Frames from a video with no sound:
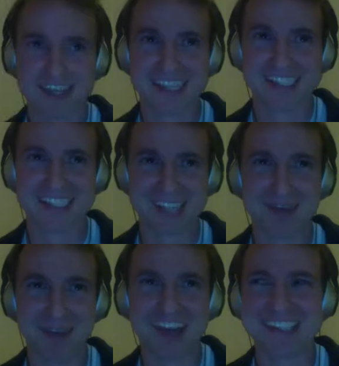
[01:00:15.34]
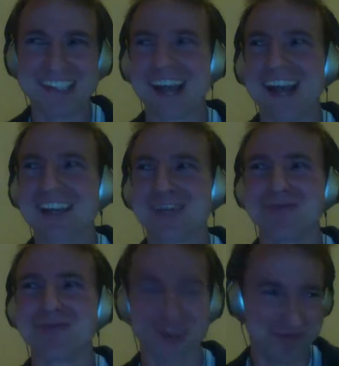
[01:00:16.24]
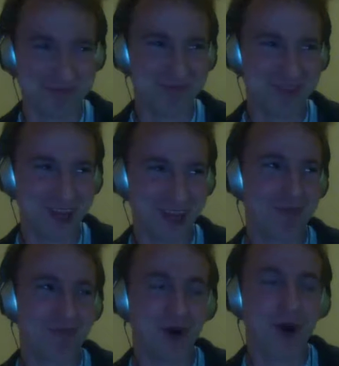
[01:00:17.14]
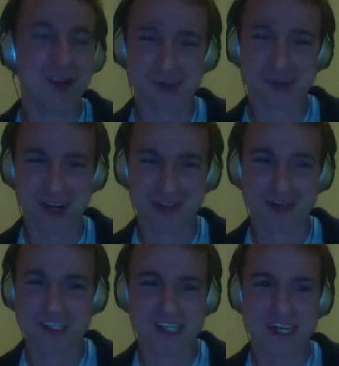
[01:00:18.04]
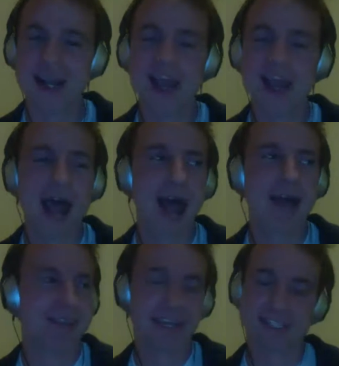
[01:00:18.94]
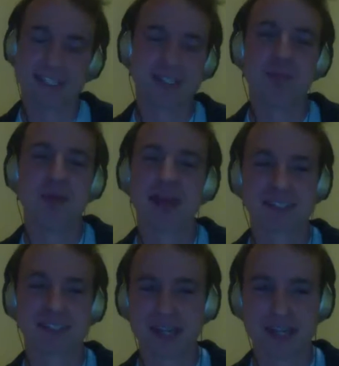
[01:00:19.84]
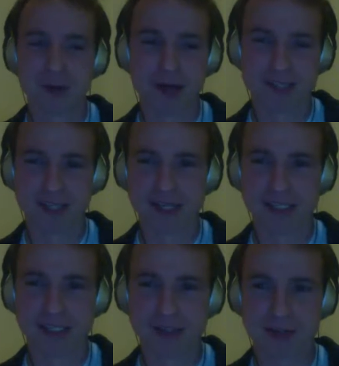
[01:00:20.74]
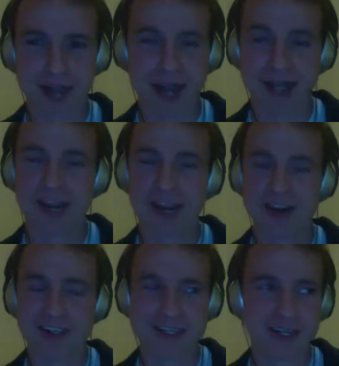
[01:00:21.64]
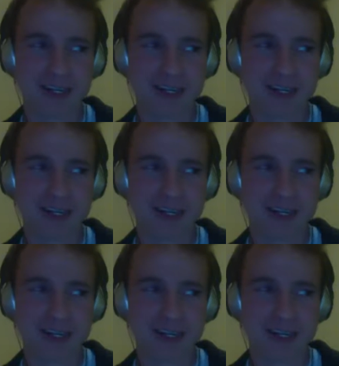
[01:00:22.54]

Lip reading: Summer and Sasha from like fall 2013, I'd think it's the best thing in wrestling history. I guarantee it.